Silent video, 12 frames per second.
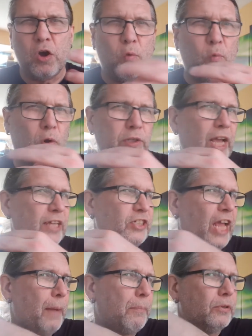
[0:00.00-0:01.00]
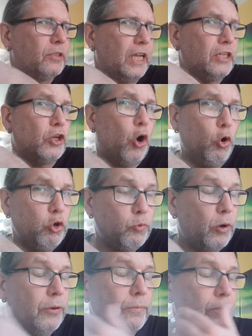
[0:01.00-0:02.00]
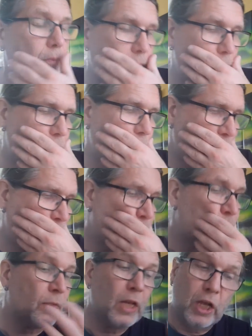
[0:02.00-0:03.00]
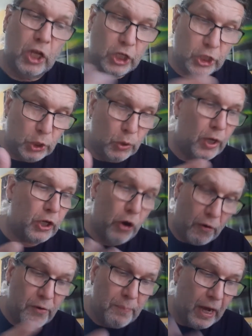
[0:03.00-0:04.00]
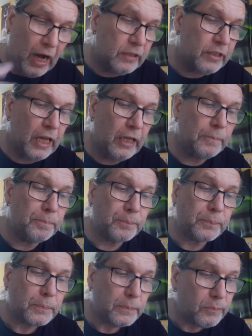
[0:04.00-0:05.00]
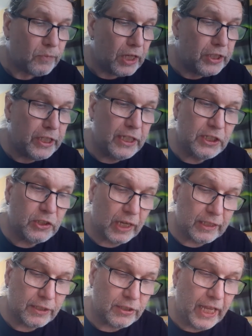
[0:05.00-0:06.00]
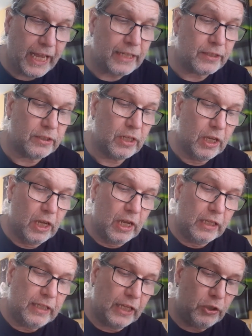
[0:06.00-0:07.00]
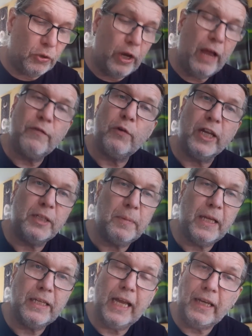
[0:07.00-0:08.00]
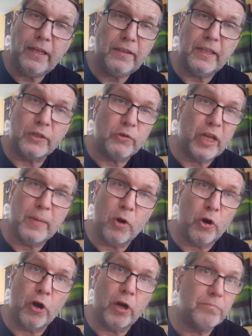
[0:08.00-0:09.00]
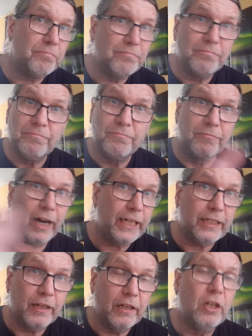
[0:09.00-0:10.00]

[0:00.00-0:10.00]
what has happened in an old one, your current partner needs to understand that you don't have to explain anything to him or her, right?